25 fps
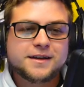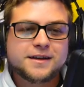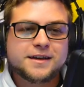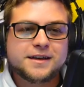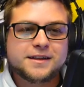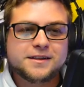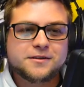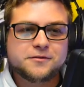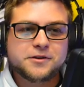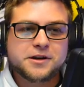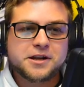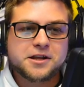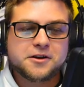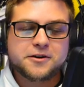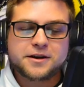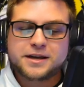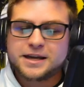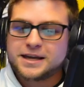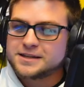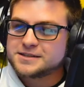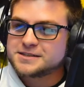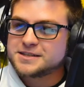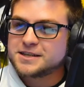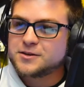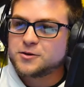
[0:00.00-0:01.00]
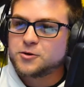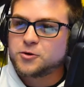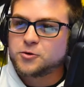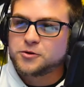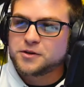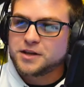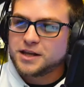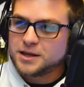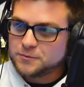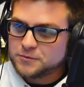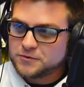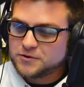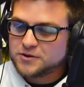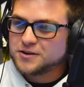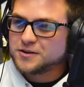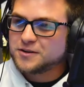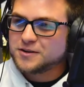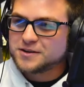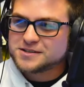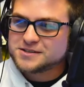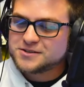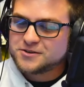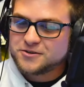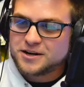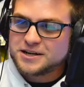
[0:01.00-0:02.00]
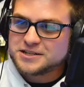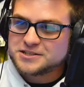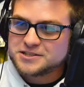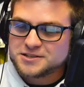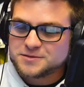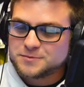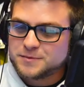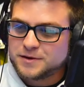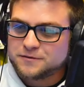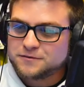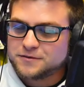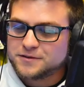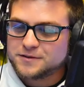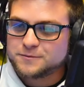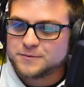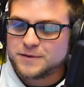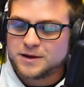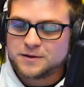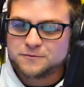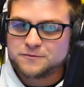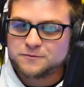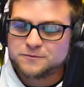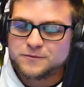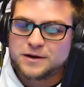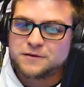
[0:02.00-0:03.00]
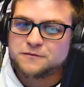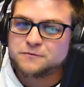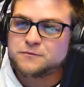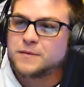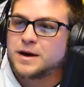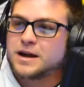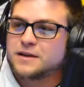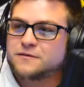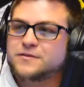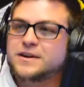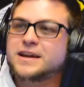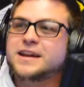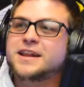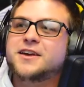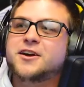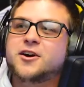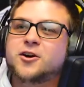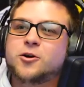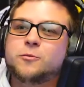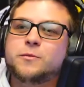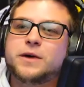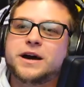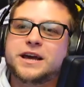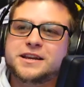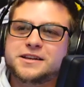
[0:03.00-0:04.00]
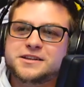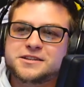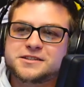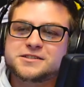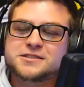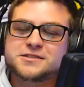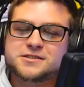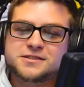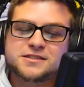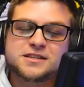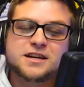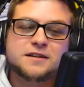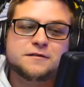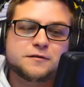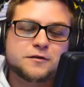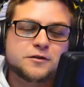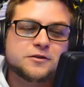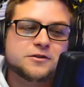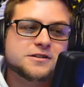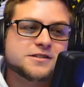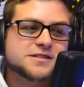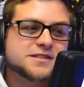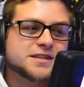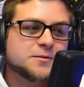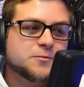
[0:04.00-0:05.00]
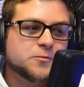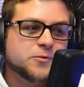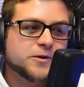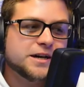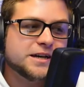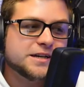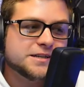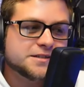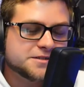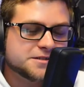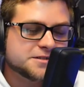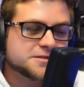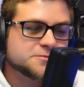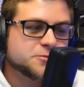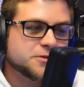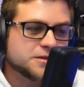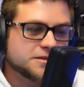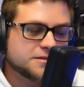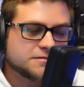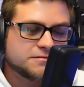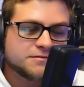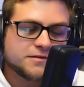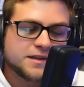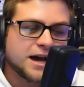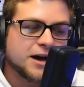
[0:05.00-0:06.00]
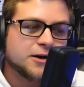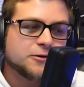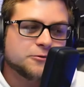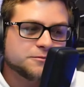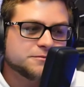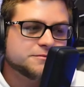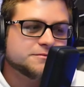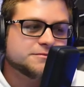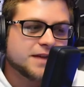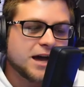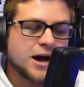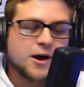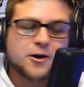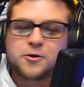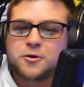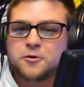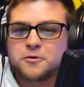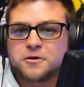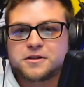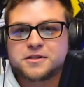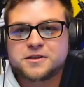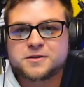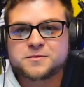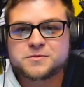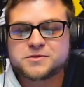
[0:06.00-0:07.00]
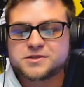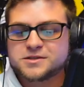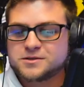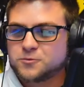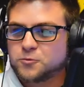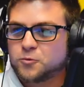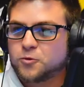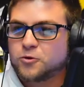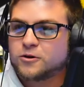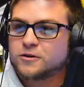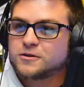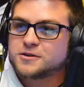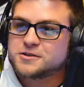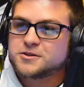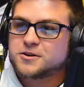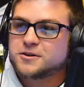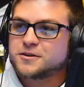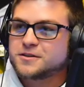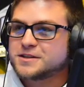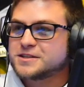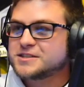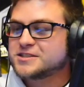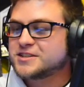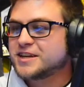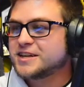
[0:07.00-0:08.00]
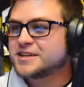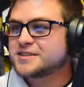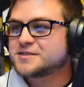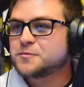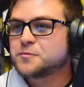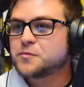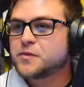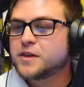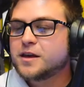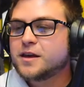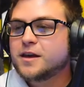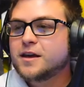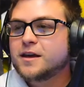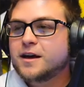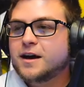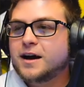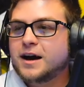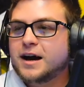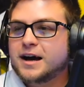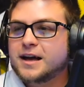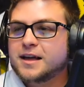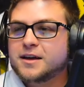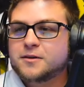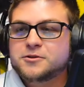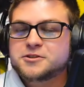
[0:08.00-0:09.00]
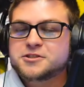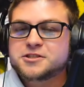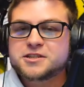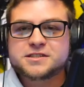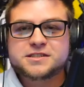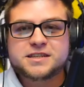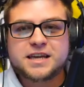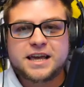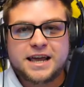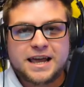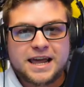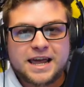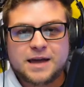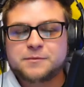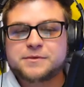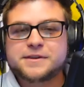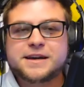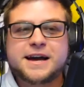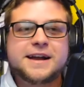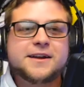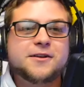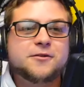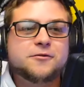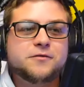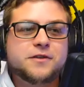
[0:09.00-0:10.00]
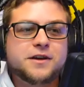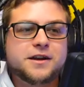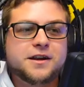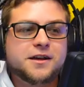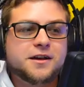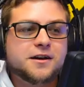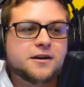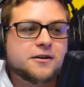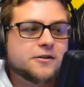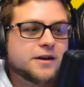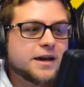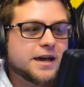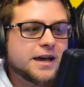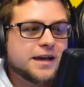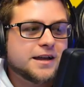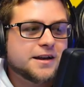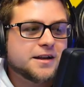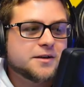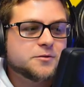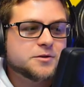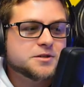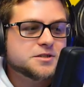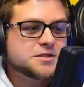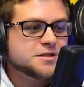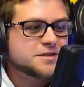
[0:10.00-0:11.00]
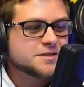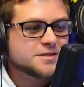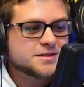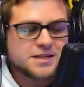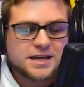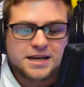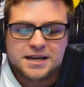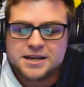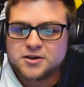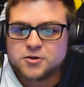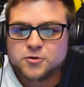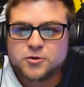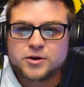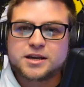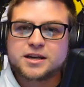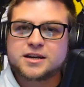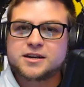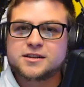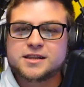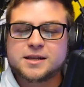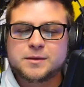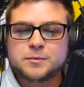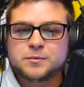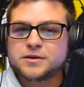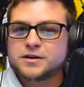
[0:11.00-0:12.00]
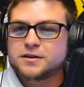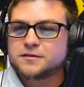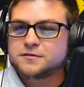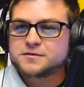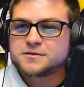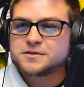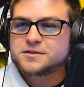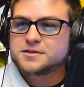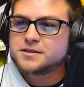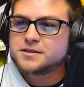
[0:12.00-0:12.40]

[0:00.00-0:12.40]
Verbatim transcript: in the video. I can't say the whole name. Goodness gracious. My, my, my, my video might just suffer in some ways just with how algorithms and words are these days. Uh, it was just a Amp Dino video, and it was just a quick clip of.